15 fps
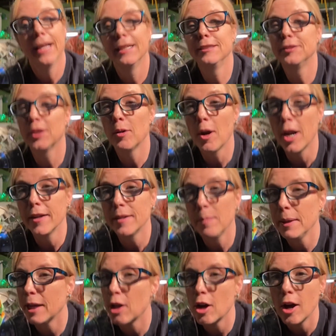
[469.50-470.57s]
It's so hard to be
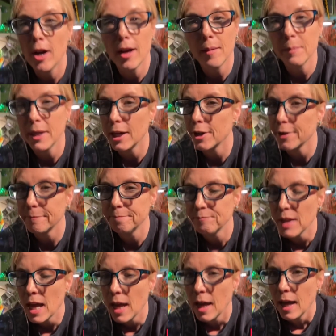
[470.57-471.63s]
calm here.
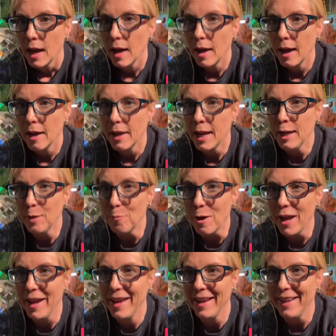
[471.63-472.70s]
Uh,
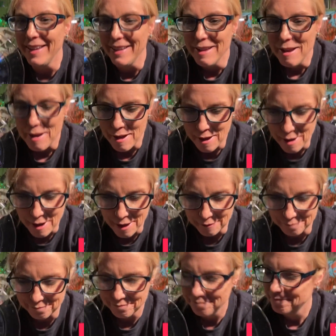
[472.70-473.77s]
anyway,
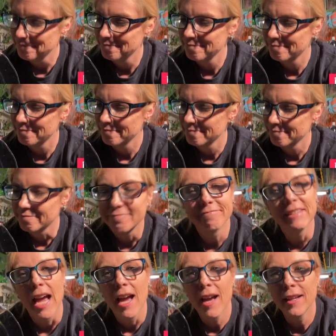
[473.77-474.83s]
um,
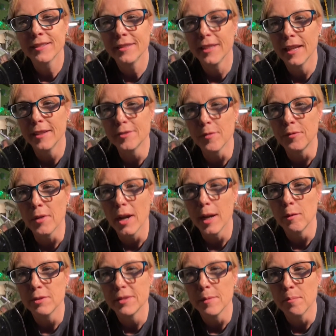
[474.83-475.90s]
I'll see you guys on Friday
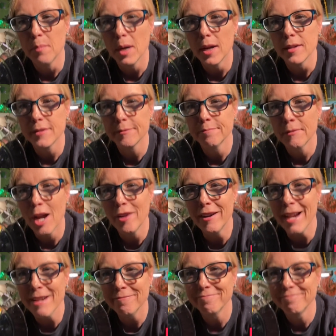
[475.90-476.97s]
with some bugs. All
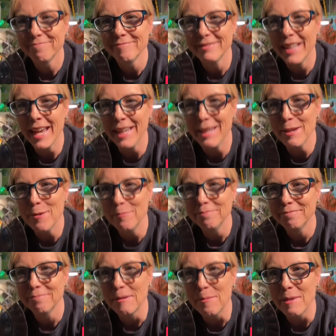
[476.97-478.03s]
right. Thank you.
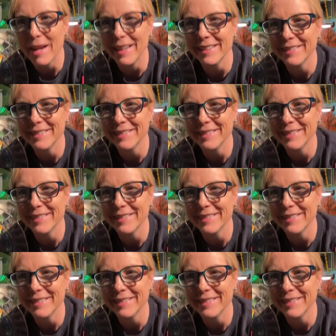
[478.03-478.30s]
Bye-bye.